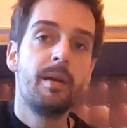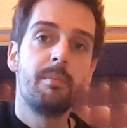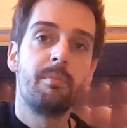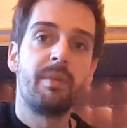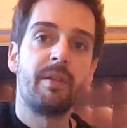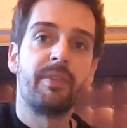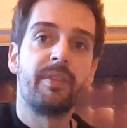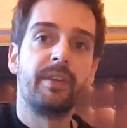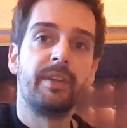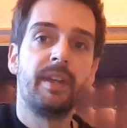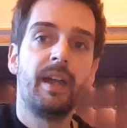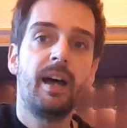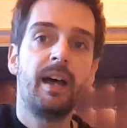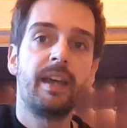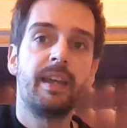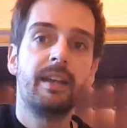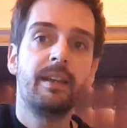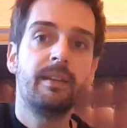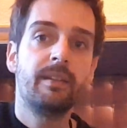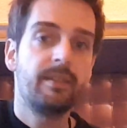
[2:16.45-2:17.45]
but the
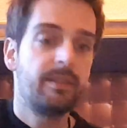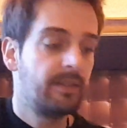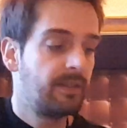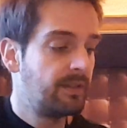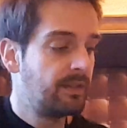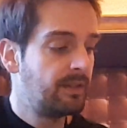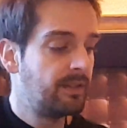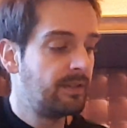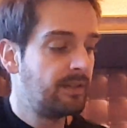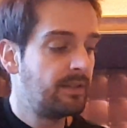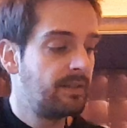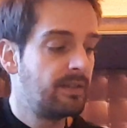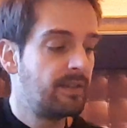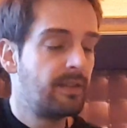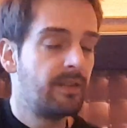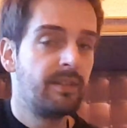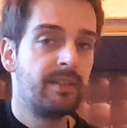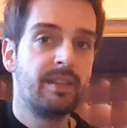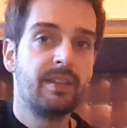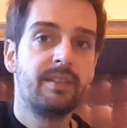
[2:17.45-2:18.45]

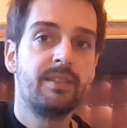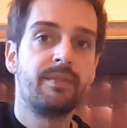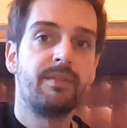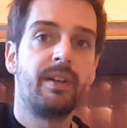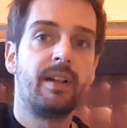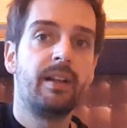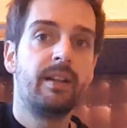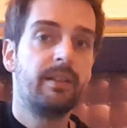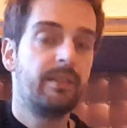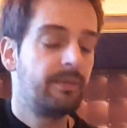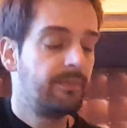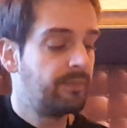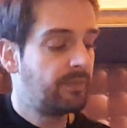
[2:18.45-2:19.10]
9, the interval,